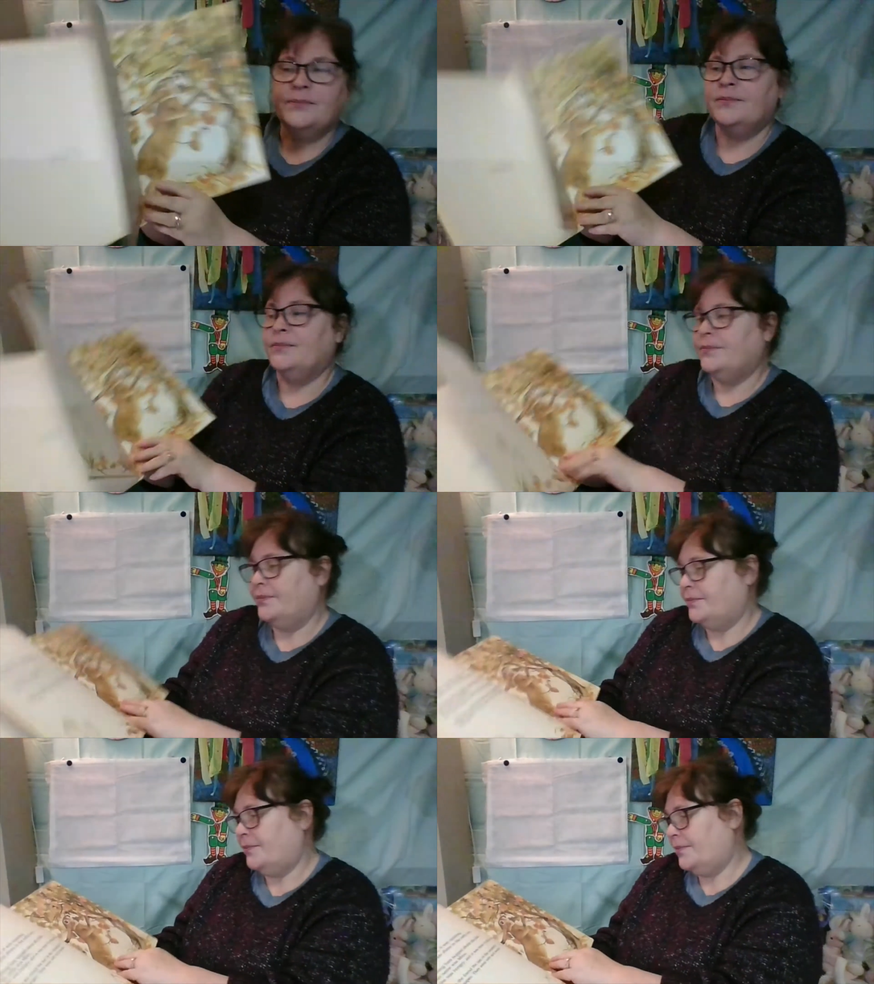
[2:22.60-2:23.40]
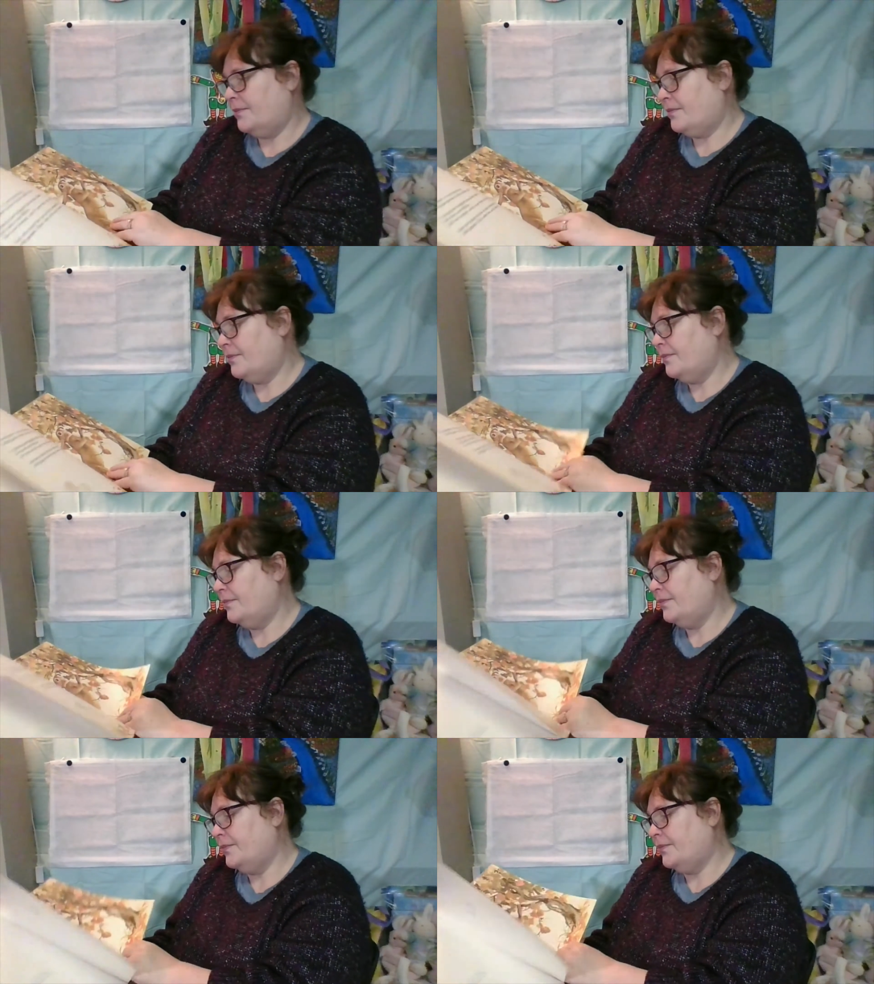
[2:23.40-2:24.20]

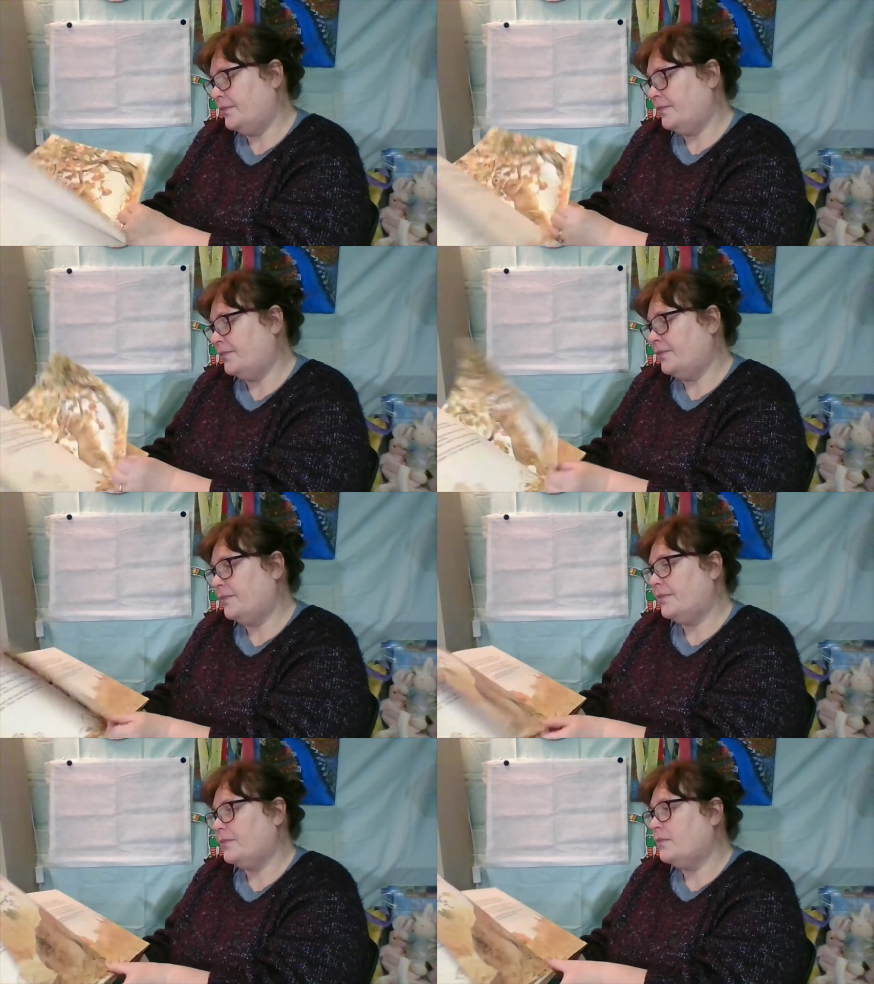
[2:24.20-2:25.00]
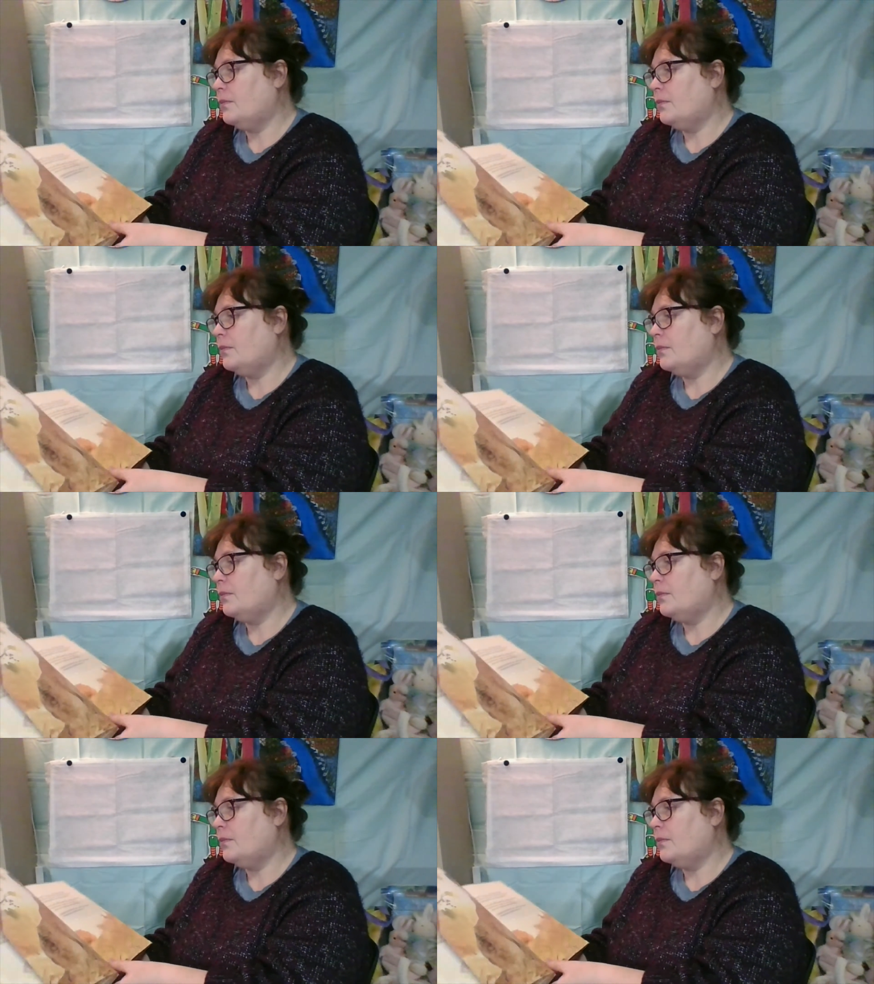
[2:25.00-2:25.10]
No one is speaking in this clip.